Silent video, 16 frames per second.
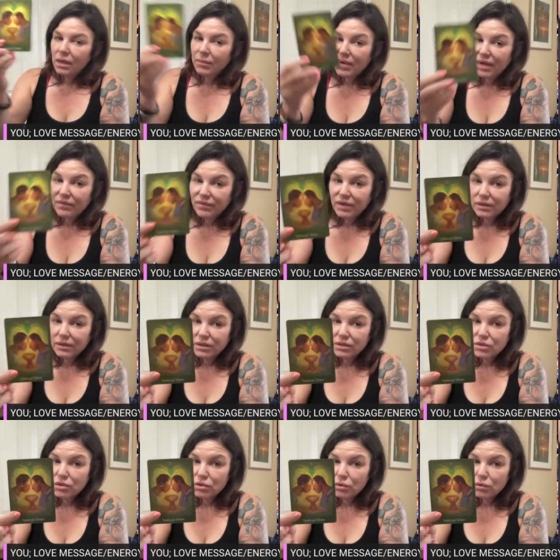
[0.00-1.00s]
but I've got the
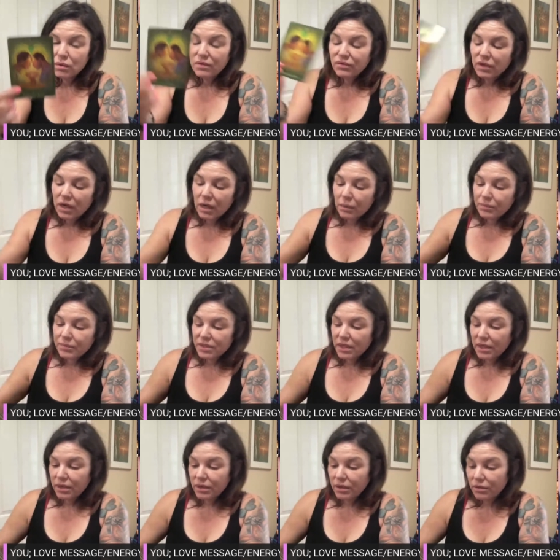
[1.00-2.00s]
two of cups
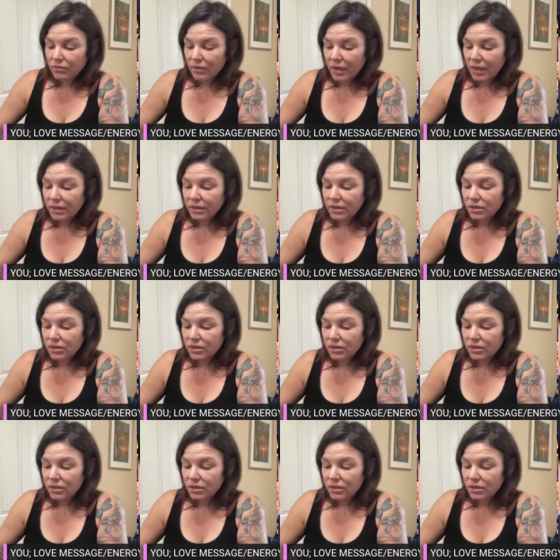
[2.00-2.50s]
here, right?